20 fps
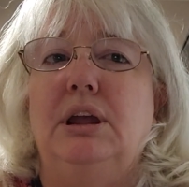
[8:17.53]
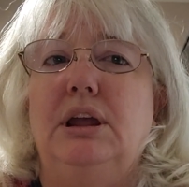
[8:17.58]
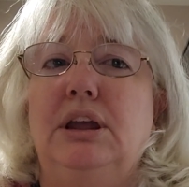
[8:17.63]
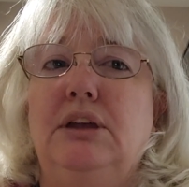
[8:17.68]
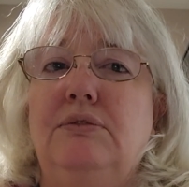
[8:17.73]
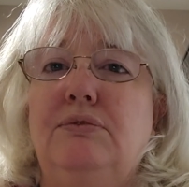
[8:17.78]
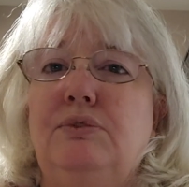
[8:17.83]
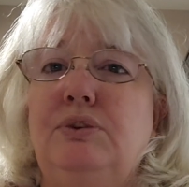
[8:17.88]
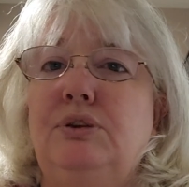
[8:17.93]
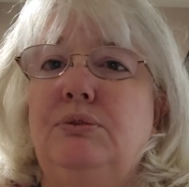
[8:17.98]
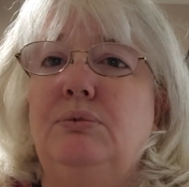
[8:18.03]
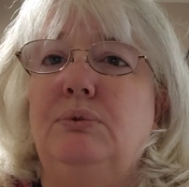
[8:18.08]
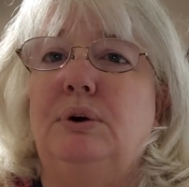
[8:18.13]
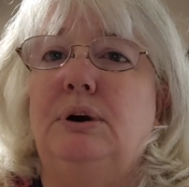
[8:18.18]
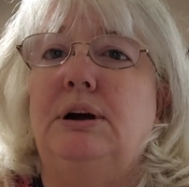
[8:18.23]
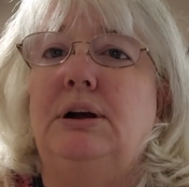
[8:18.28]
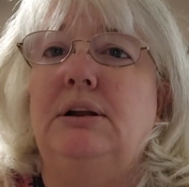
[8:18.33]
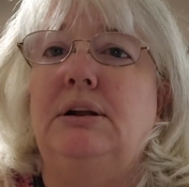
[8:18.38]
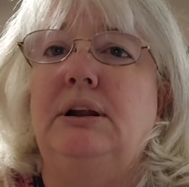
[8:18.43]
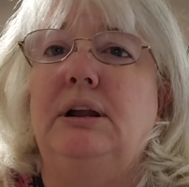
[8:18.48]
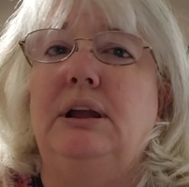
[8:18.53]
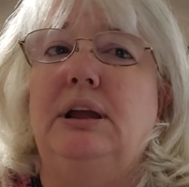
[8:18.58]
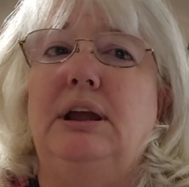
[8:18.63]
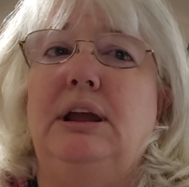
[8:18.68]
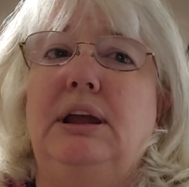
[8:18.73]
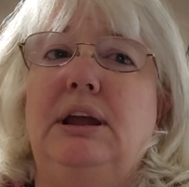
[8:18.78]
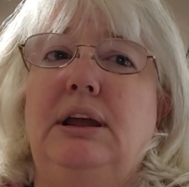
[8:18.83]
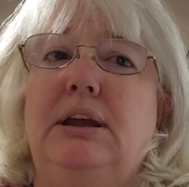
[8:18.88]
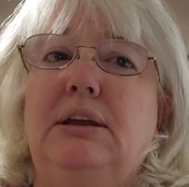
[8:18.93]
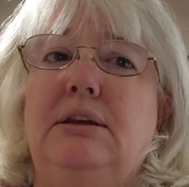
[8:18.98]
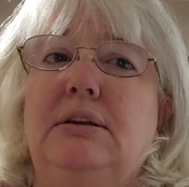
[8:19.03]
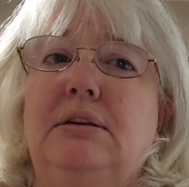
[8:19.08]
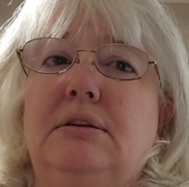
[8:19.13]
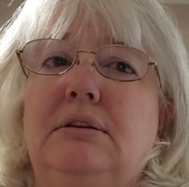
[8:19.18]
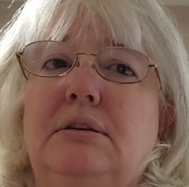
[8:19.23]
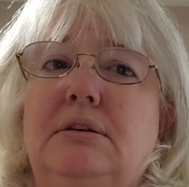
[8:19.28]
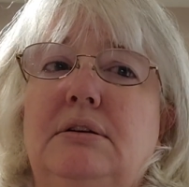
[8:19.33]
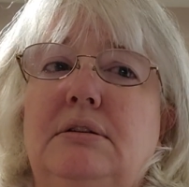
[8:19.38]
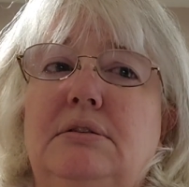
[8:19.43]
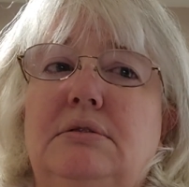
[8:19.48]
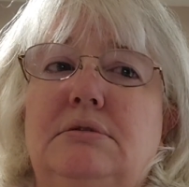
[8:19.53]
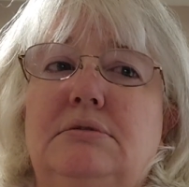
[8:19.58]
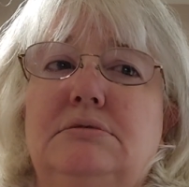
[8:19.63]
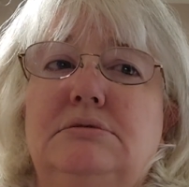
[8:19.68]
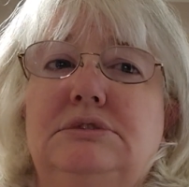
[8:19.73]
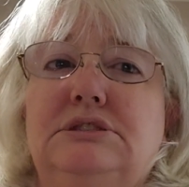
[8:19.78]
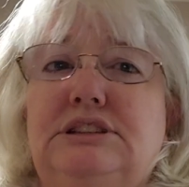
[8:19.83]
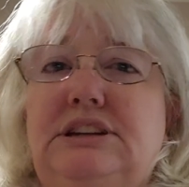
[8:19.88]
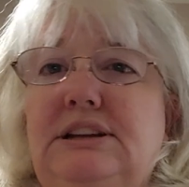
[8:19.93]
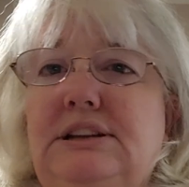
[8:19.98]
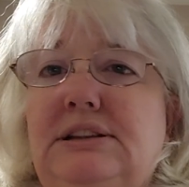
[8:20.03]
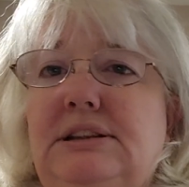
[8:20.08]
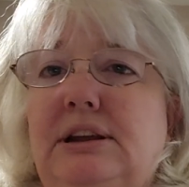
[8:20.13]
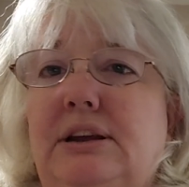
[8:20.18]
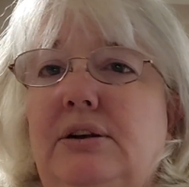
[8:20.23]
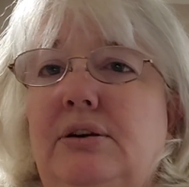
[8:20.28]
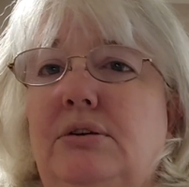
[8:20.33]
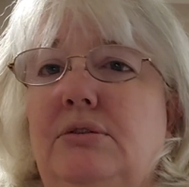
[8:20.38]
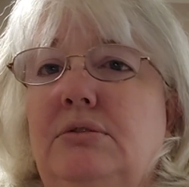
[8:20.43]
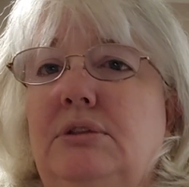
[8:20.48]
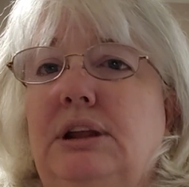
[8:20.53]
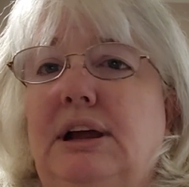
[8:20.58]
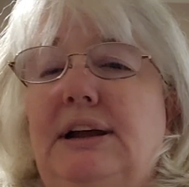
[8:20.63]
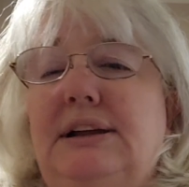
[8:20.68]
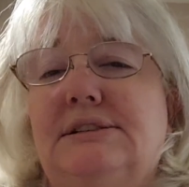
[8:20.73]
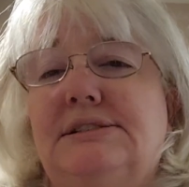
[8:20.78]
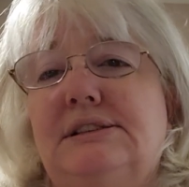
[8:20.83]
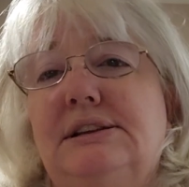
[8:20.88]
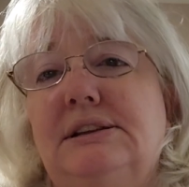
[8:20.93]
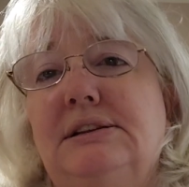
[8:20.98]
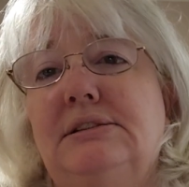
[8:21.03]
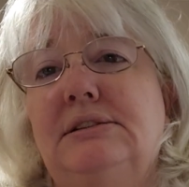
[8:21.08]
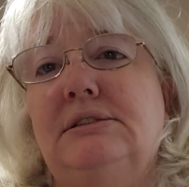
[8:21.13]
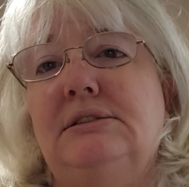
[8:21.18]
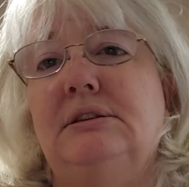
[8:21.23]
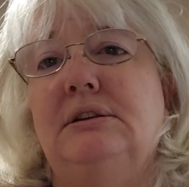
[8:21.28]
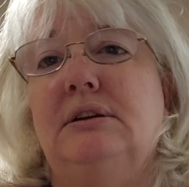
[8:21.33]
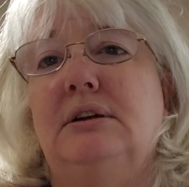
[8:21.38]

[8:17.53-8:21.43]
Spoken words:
If you want a detailed lesson